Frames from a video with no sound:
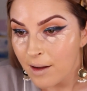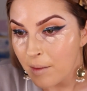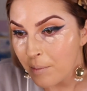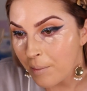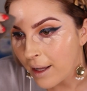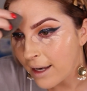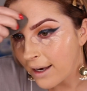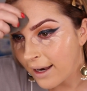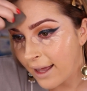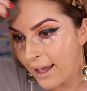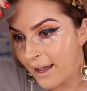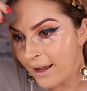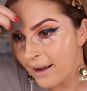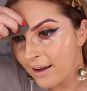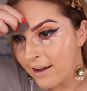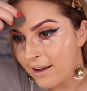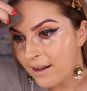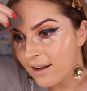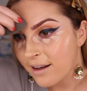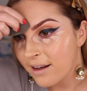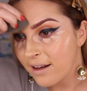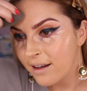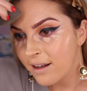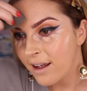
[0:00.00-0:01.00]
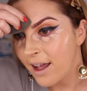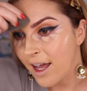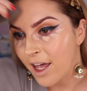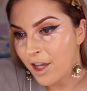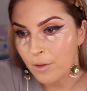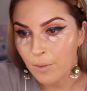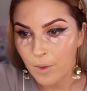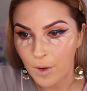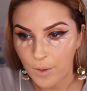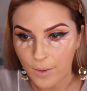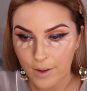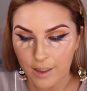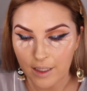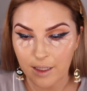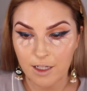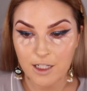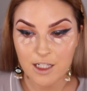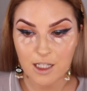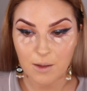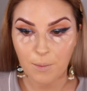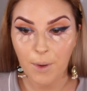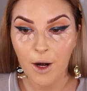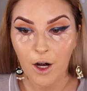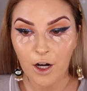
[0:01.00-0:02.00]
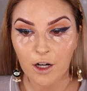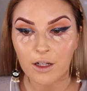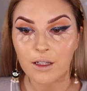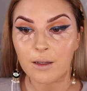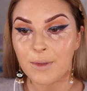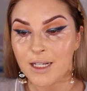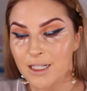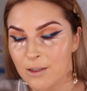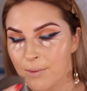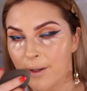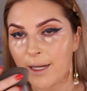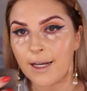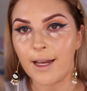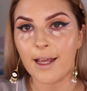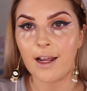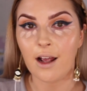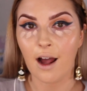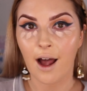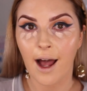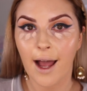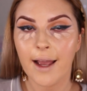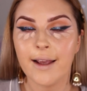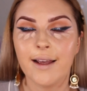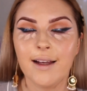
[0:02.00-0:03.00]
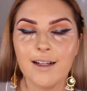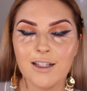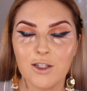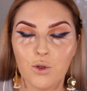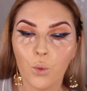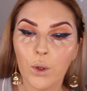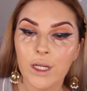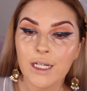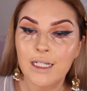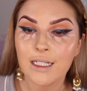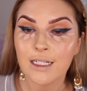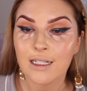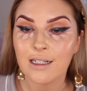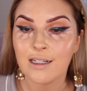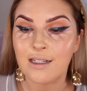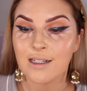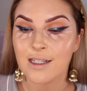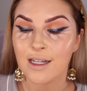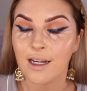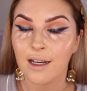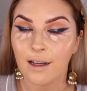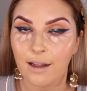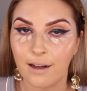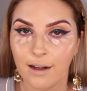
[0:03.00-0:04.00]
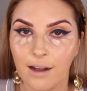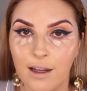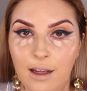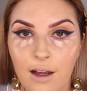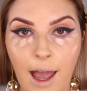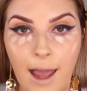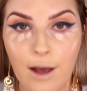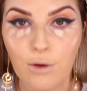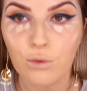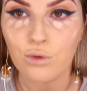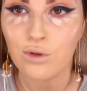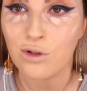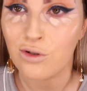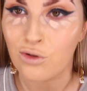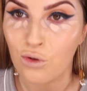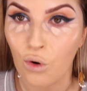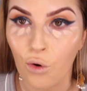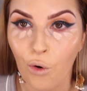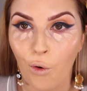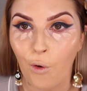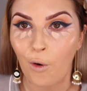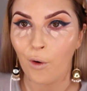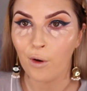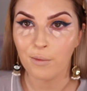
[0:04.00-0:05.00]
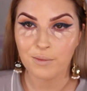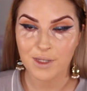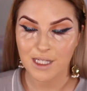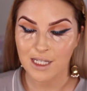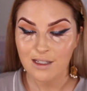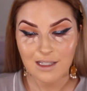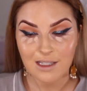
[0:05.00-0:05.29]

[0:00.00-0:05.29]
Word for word: but like at the moment it's apparently meant to be like high gust winds and like hailstorms